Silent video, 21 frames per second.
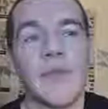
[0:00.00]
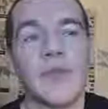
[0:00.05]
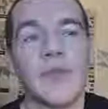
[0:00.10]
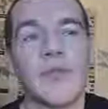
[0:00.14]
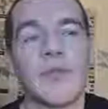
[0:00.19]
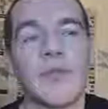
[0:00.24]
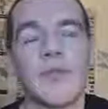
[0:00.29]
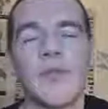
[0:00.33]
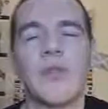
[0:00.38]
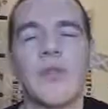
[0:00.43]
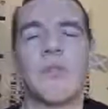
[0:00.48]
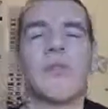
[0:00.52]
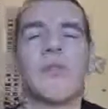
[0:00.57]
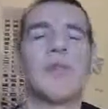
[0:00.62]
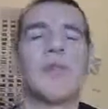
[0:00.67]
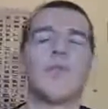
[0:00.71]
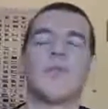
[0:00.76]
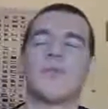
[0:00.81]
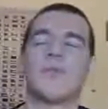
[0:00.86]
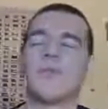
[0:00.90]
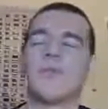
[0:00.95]
You know, so that
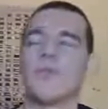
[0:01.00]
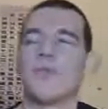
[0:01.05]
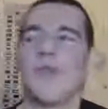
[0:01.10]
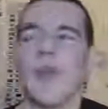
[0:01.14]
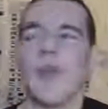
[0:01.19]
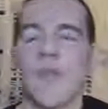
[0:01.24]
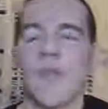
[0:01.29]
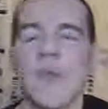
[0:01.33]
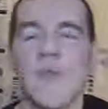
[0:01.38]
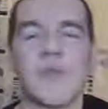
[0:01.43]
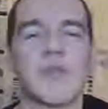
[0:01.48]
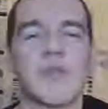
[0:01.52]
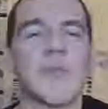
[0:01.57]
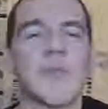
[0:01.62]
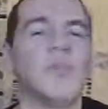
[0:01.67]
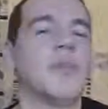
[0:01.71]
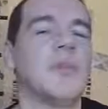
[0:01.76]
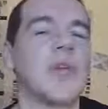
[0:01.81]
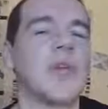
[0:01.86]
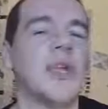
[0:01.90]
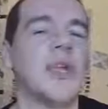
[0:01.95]
we know it's not when
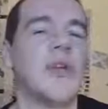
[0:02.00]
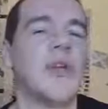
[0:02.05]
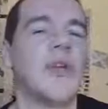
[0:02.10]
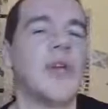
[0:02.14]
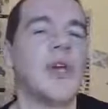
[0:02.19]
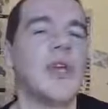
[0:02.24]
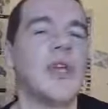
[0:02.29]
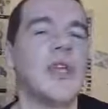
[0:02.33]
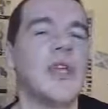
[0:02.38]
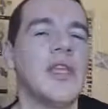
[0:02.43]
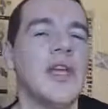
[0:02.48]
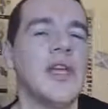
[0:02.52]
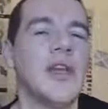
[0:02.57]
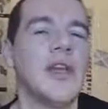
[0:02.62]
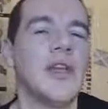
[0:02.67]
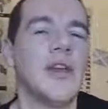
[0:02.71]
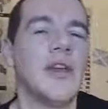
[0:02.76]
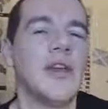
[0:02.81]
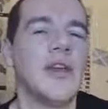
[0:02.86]
somebody's annoying you.